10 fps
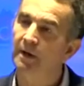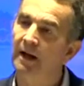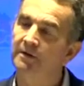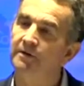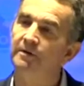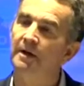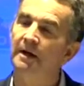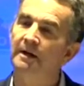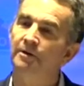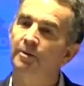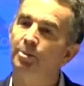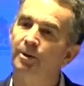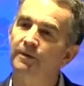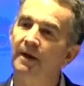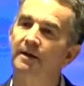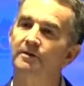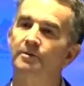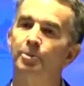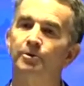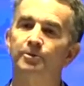And to put things
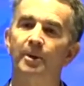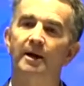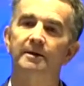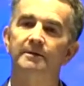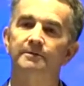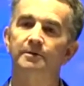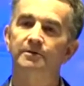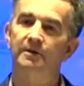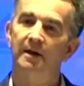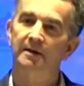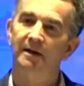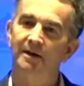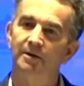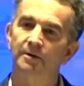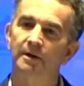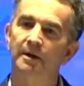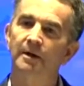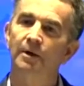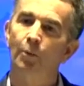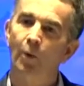in perspective, tell you
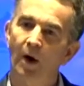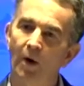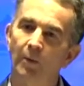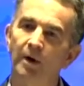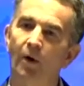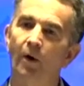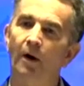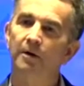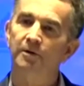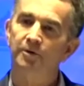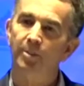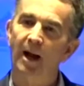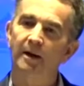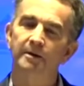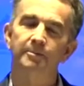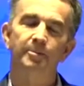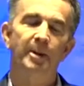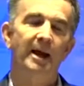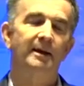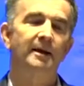where we are despite a
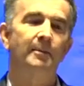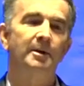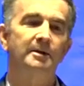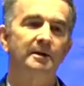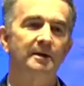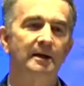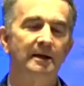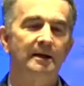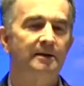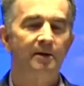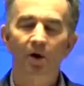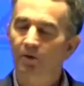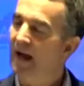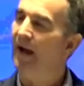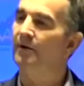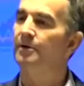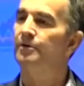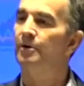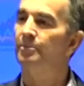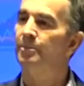pandemic that no doubt
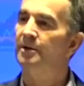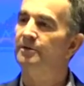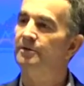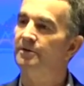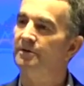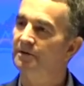has hurt businesses.